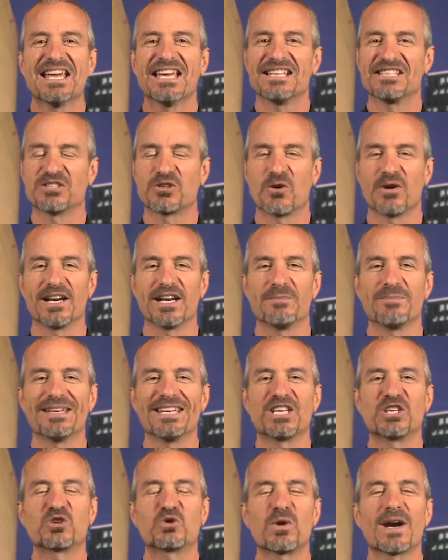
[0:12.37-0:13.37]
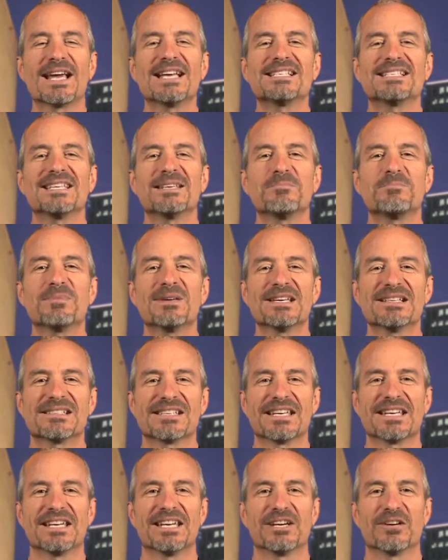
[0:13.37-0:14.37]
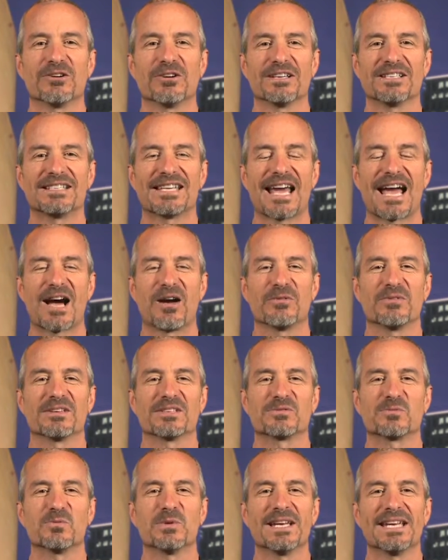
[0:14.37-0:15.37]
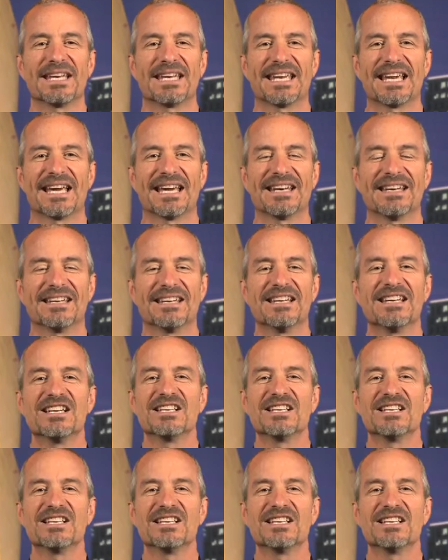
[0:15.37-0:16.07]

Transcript: It's going to be crazy busy here in town this weekend.